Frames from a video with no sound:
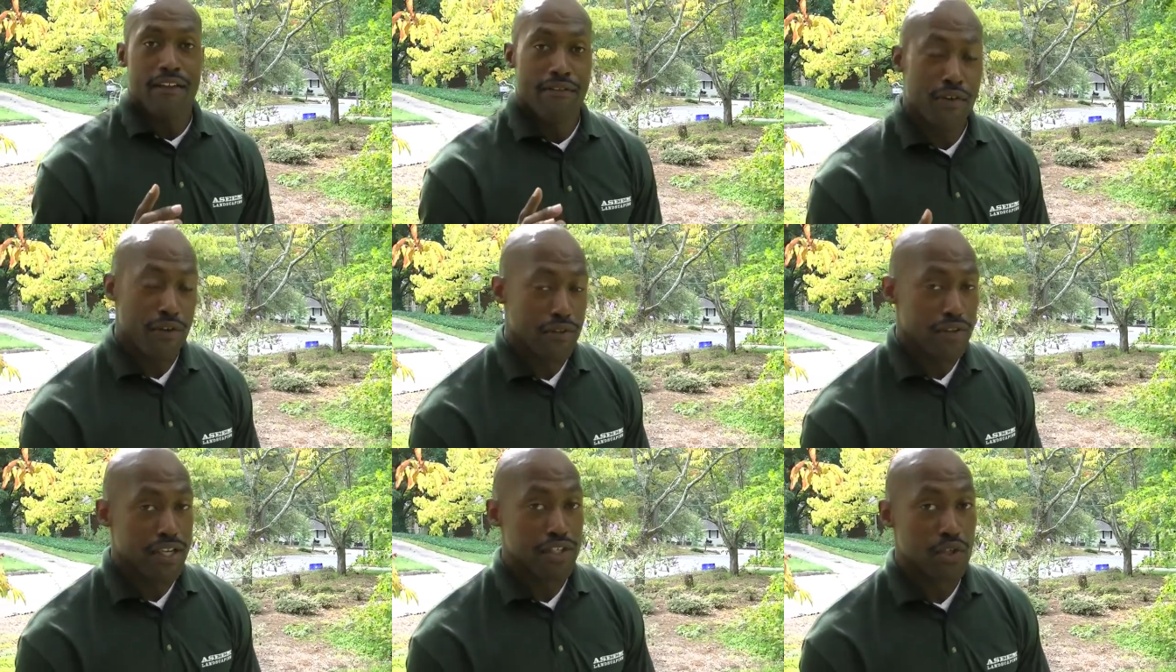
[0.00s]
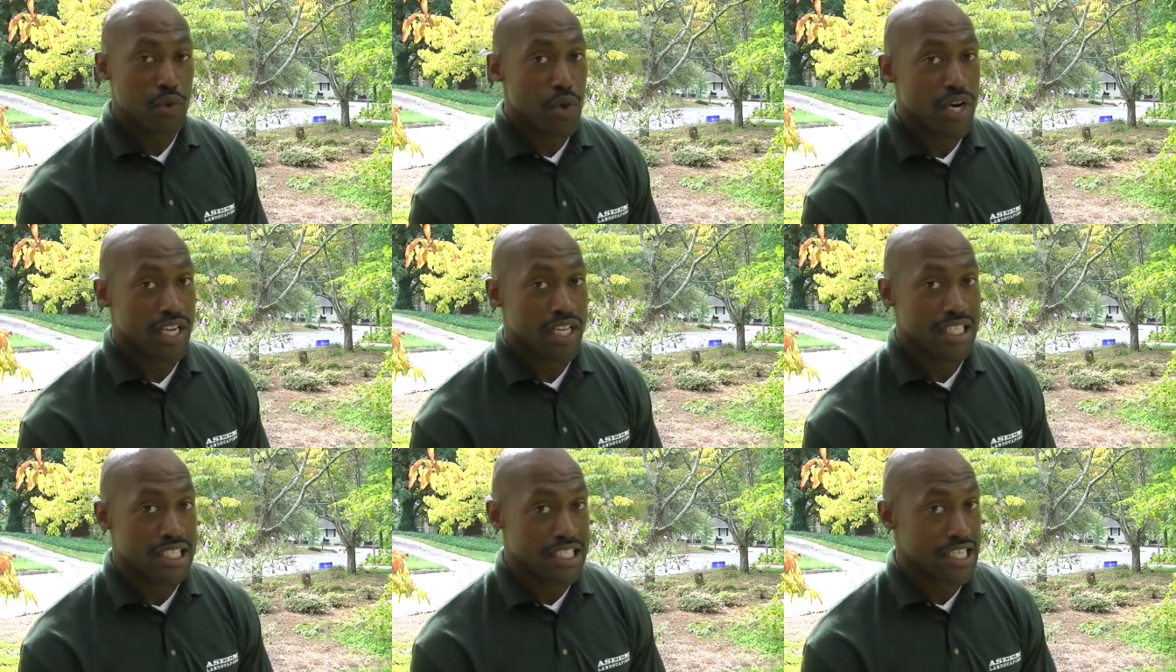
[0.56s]
are a few things you want
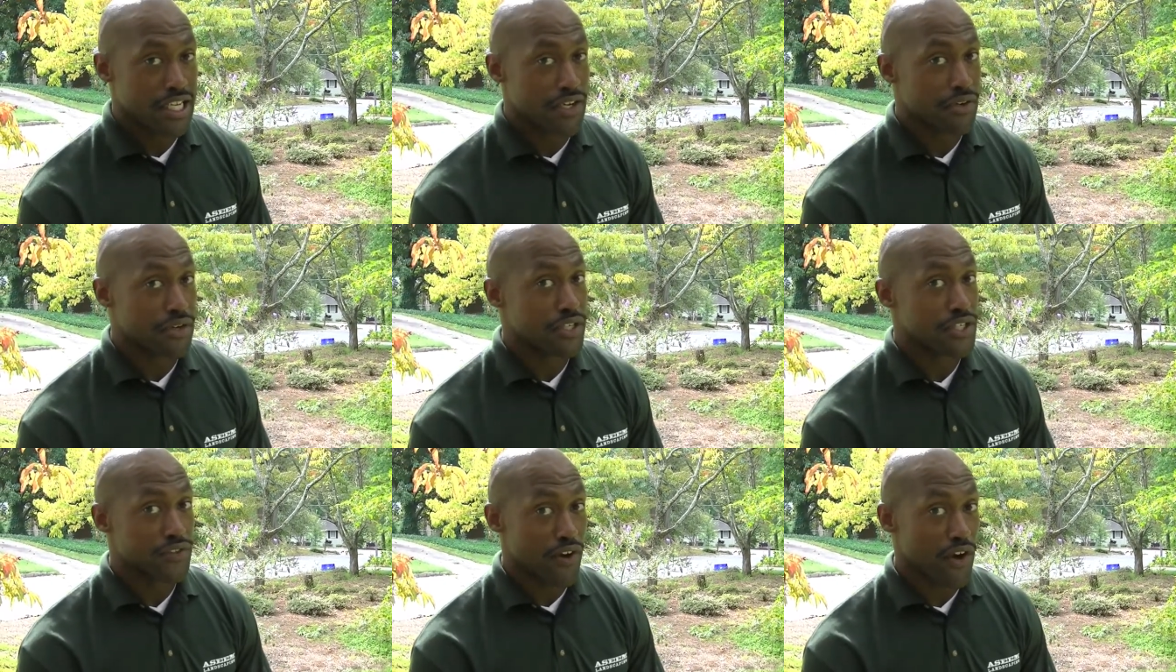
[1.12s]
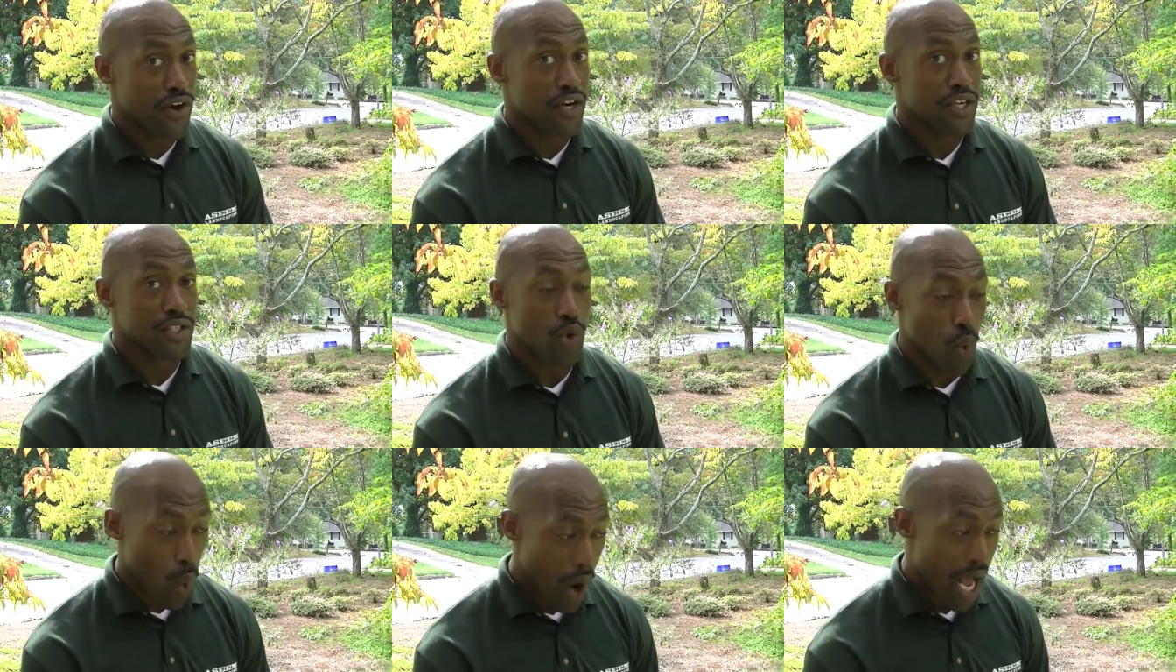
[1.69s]
to consider as far as
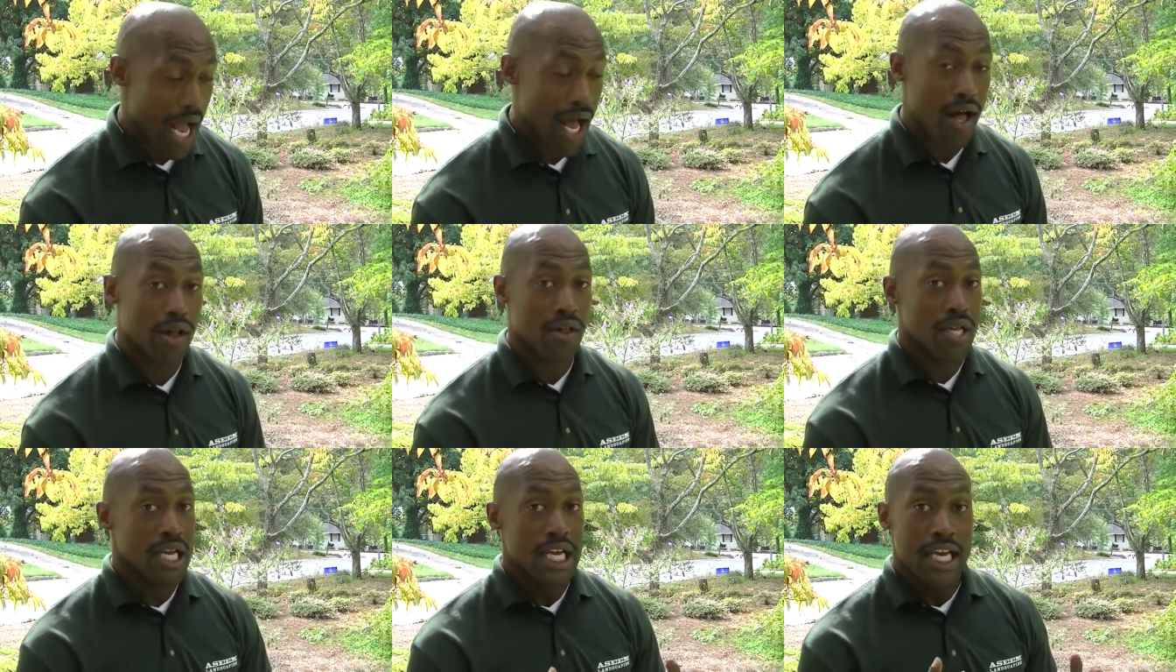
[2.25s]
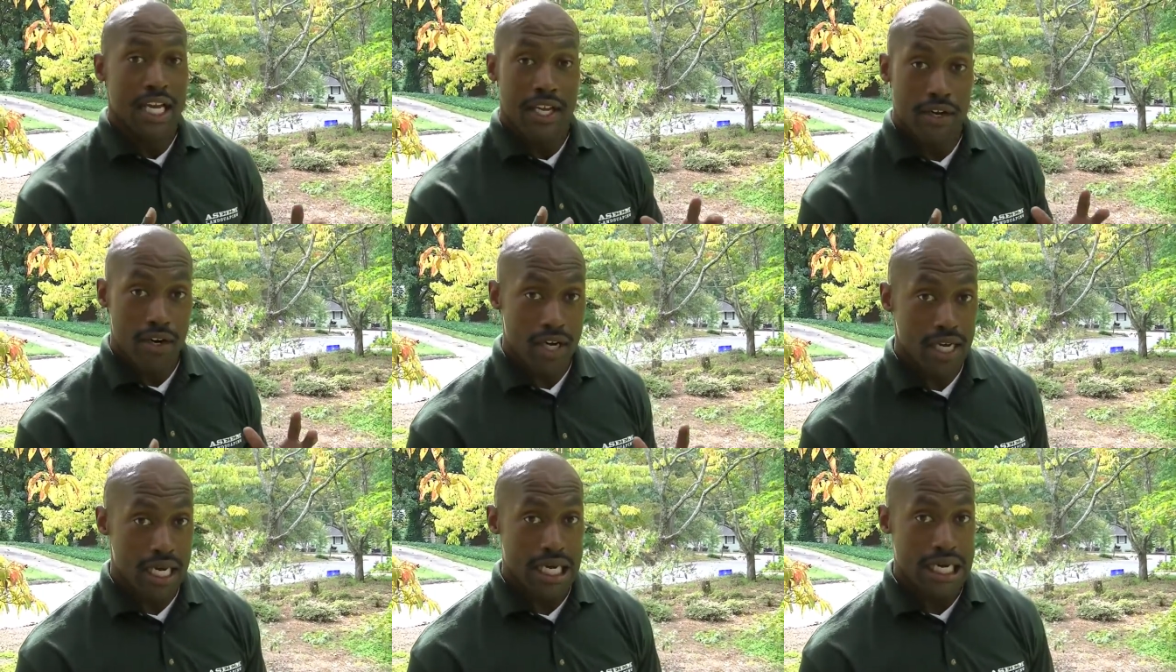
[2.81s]
while you're
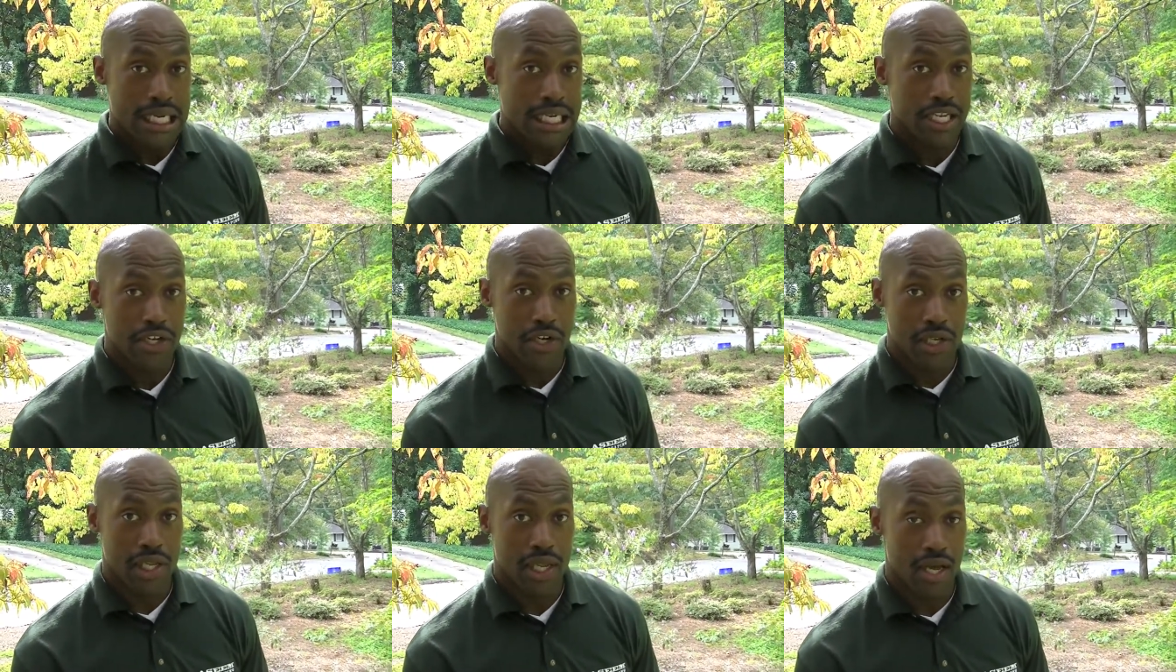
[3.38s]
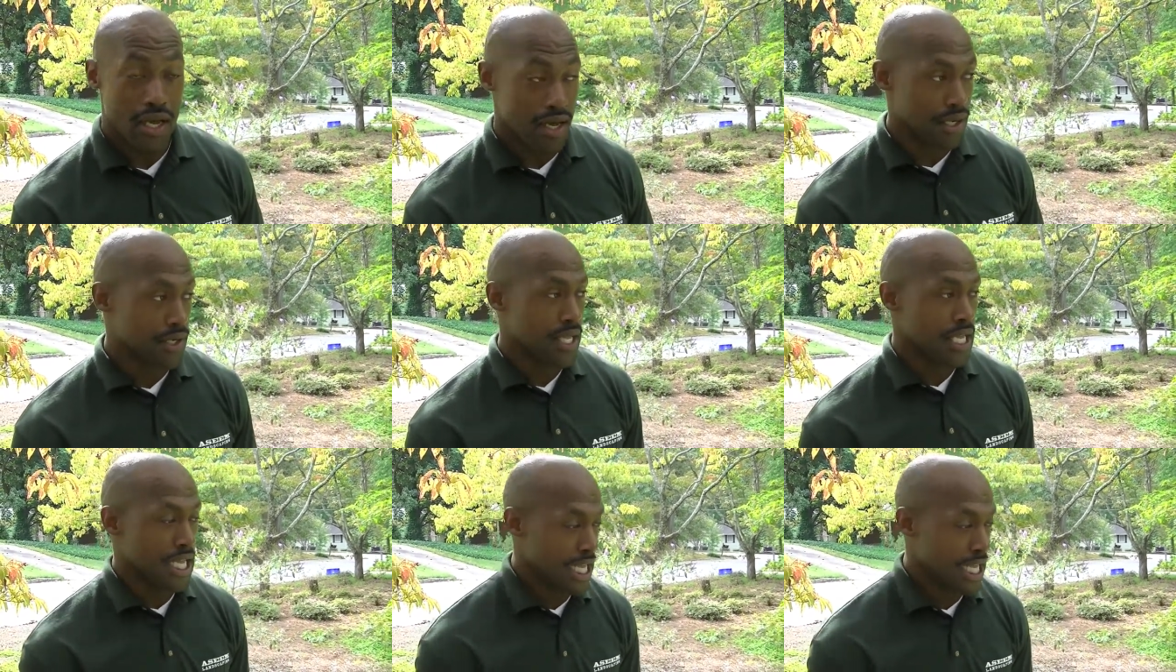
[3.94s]
cutting your lawn.